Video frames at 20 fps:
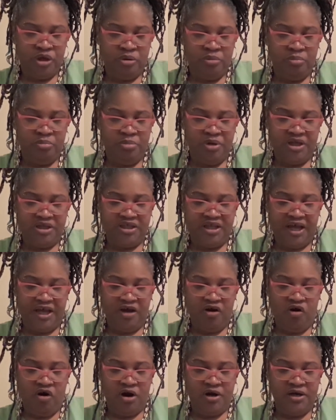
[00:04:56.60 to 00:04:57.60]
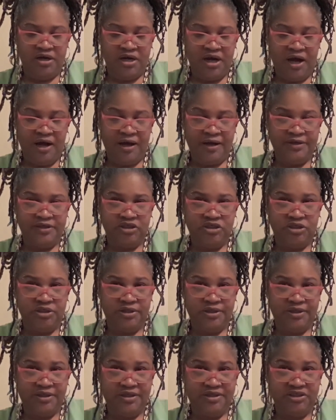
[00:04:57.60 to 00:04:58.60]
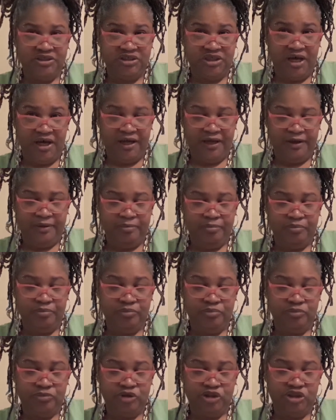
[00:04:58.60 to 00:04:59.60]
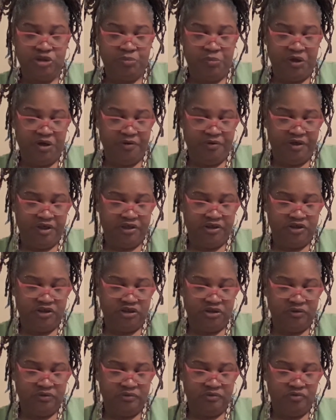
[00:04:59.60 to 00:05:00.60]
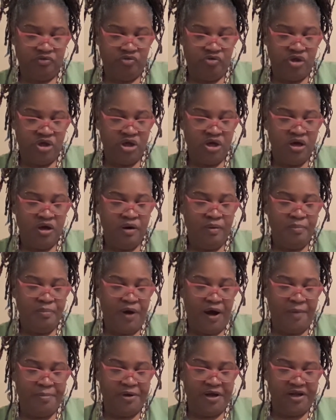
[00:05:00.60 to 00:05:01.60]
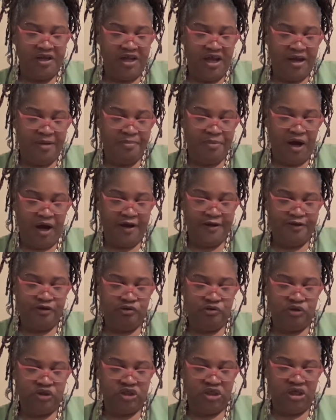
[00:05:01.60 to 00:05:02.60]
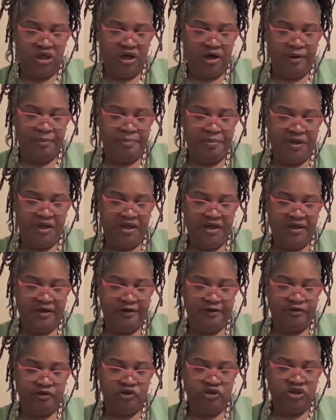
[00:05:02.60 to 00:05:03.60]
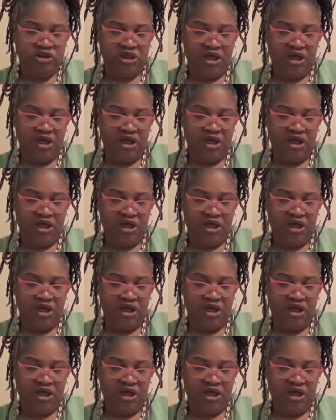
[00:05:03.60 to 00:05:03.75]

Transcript: but they are not the same spirits. Papa Legba usually appears